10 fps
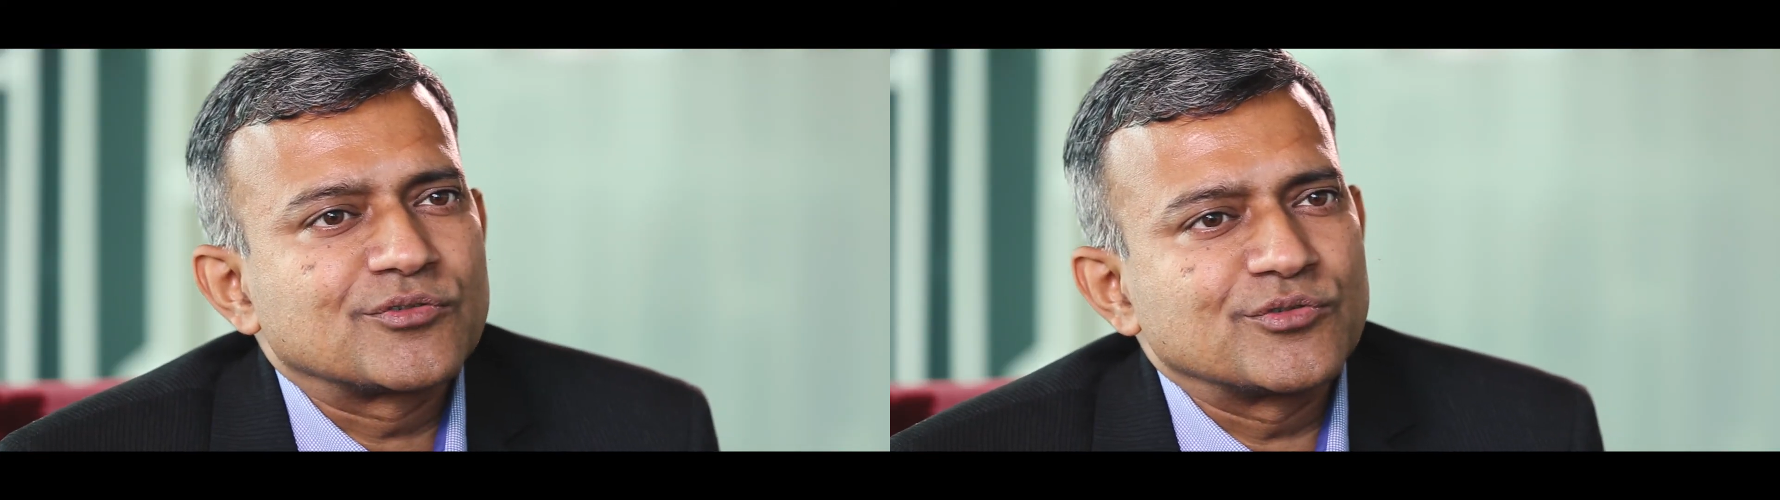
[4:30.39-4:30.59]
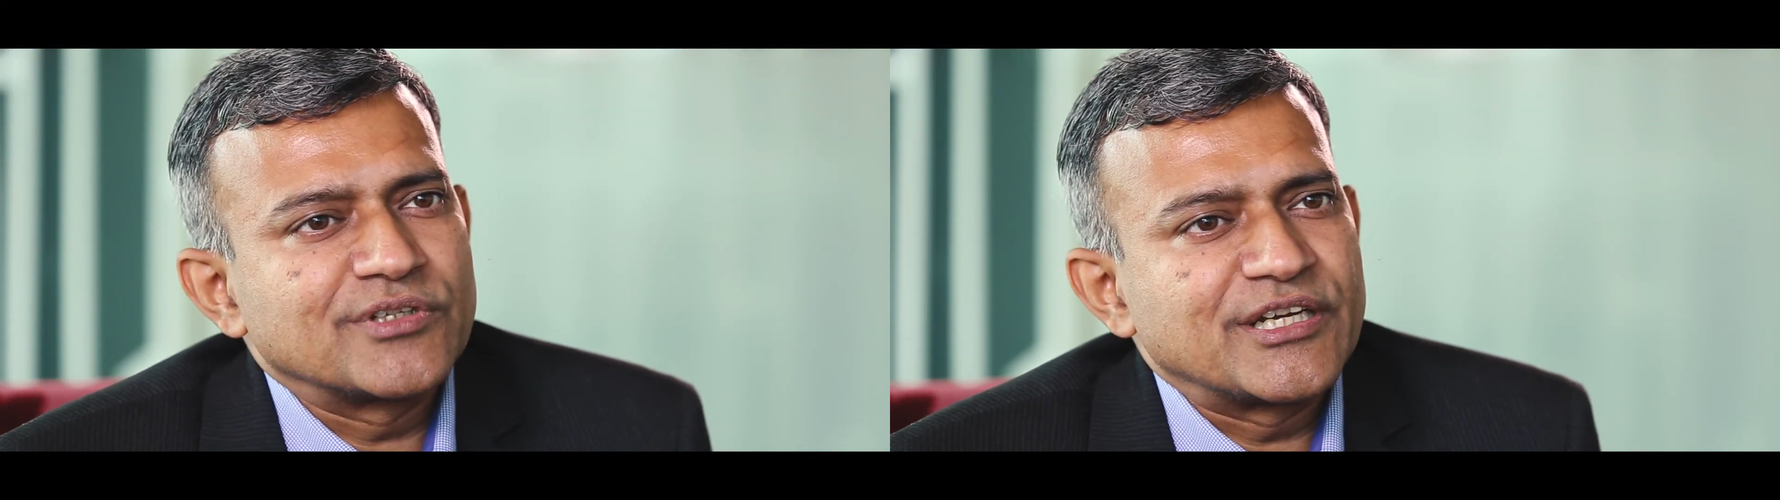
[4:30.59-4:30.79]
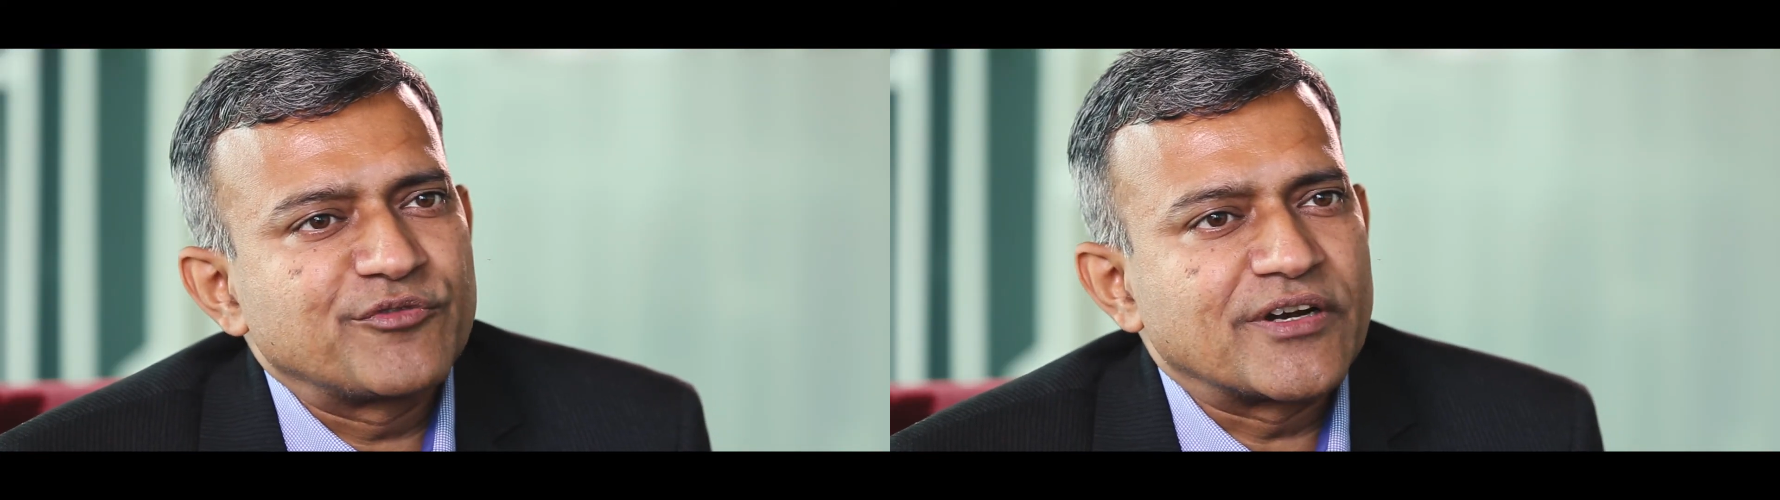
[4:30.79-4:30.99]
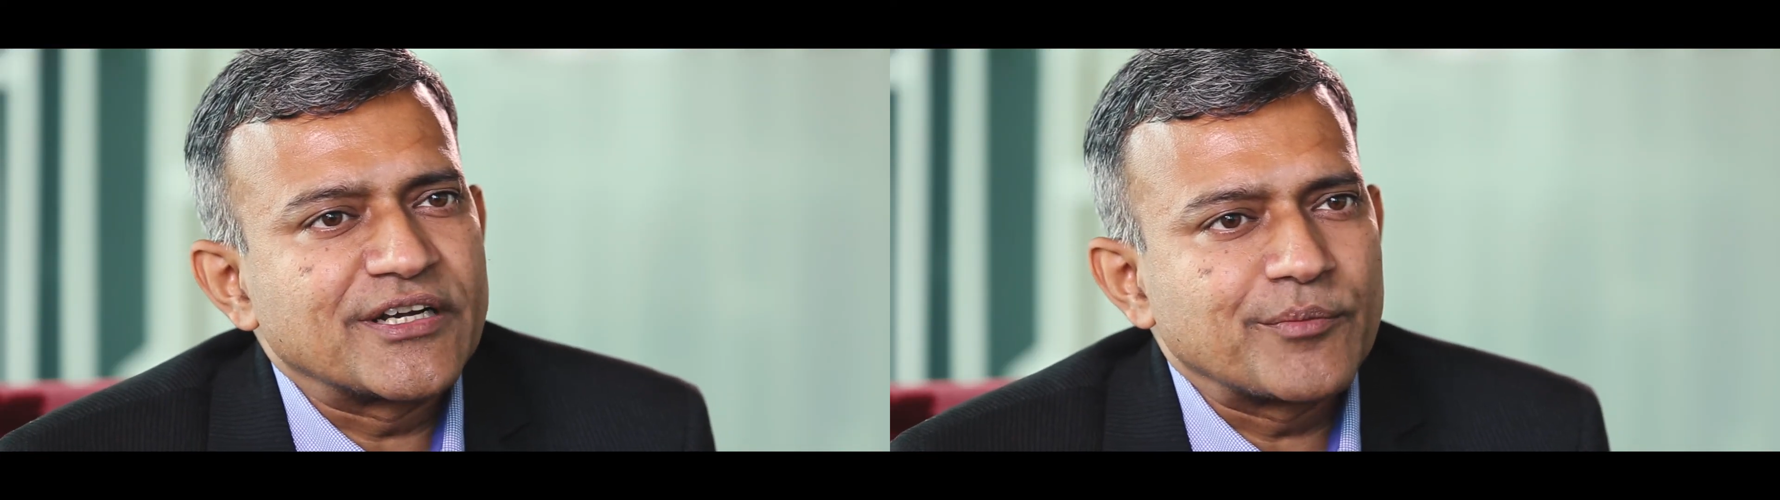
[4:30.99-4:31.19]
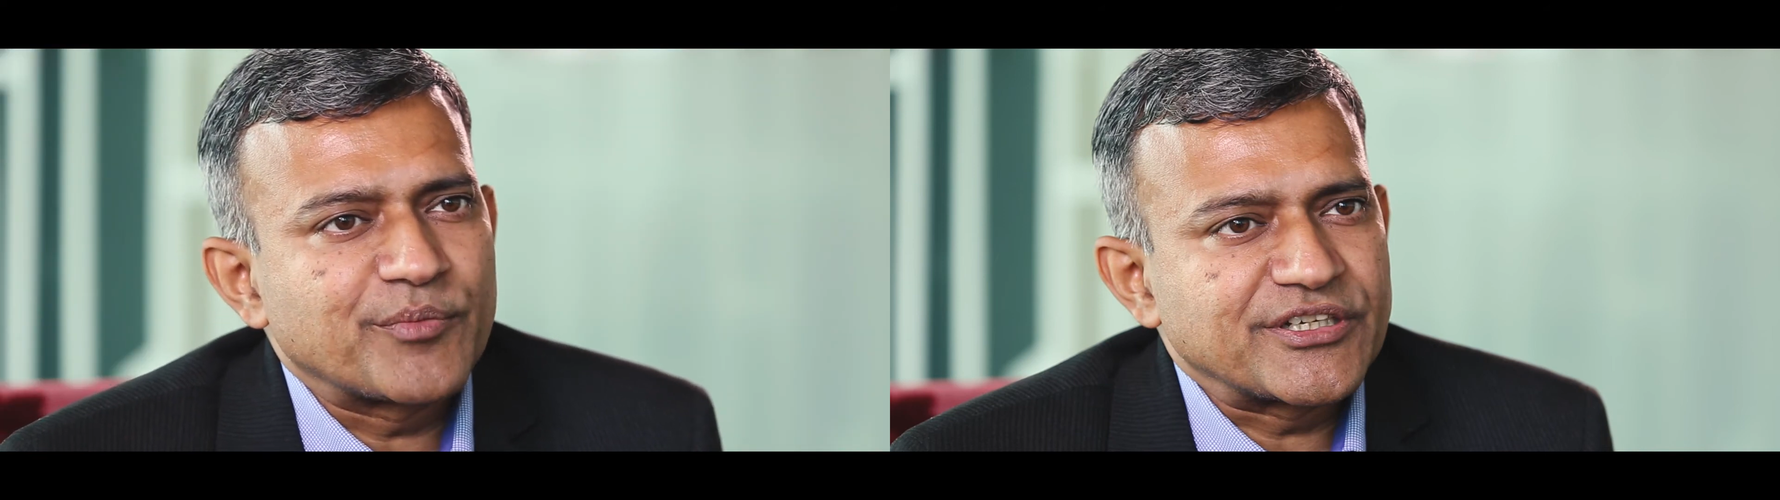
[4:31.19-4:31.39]
to the
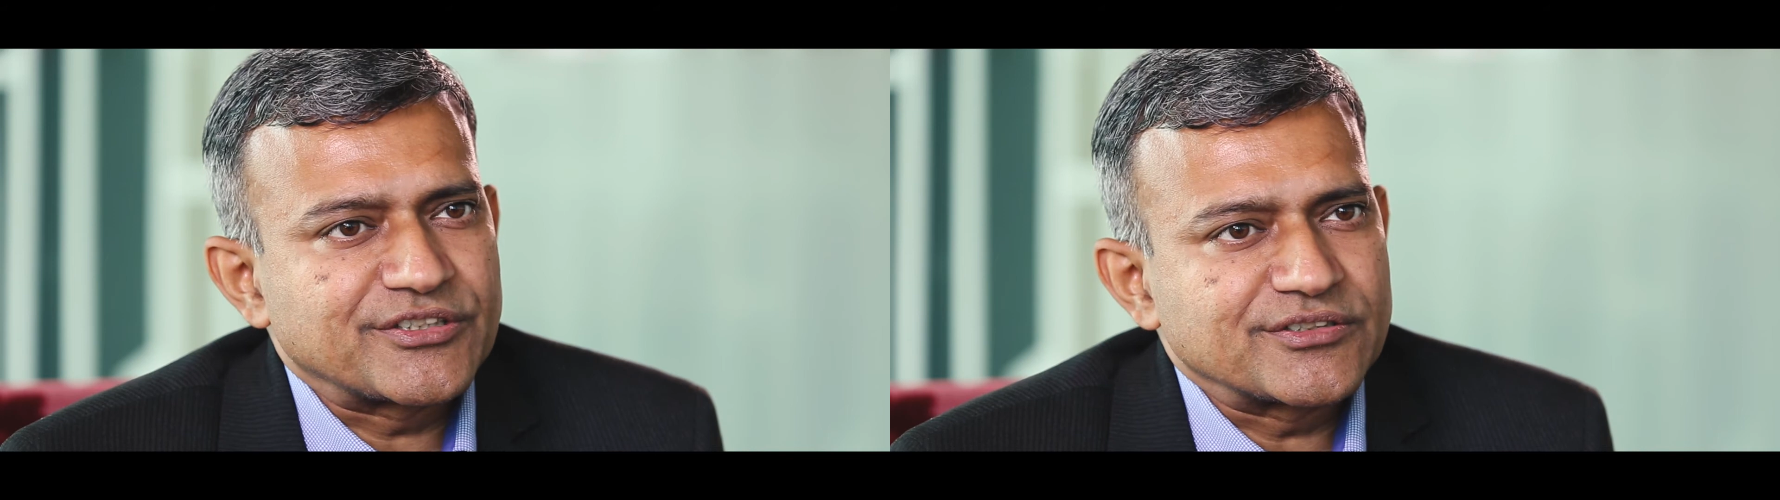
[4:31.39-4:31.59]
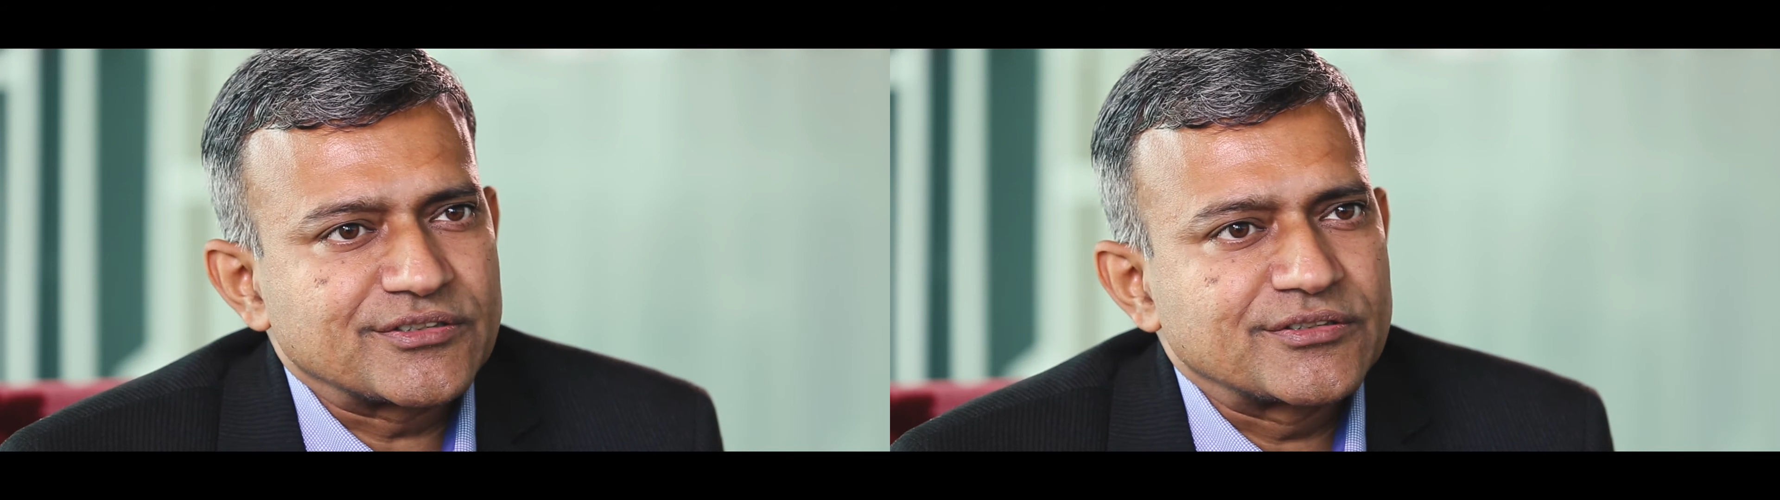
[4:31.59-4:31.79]
different temperatures.